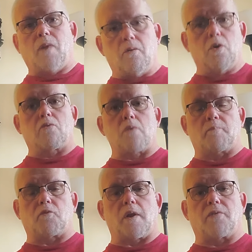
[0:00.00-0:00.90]
would have
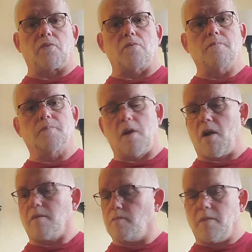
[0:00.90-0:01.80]
ripped right through, all
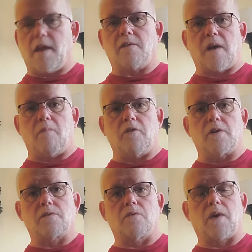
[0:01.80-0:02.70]
right? Well, that's
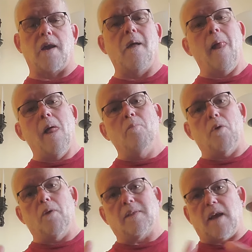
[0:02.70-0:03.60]
obvious, okay?
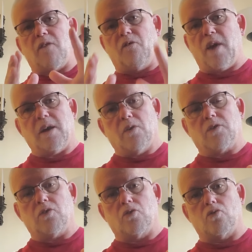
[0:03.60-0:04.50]
But what they failed
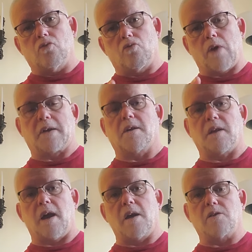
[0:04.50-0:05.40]
to
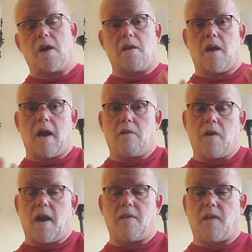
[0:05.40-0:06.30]
recognize, and
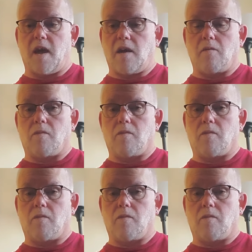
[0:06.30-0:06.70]
they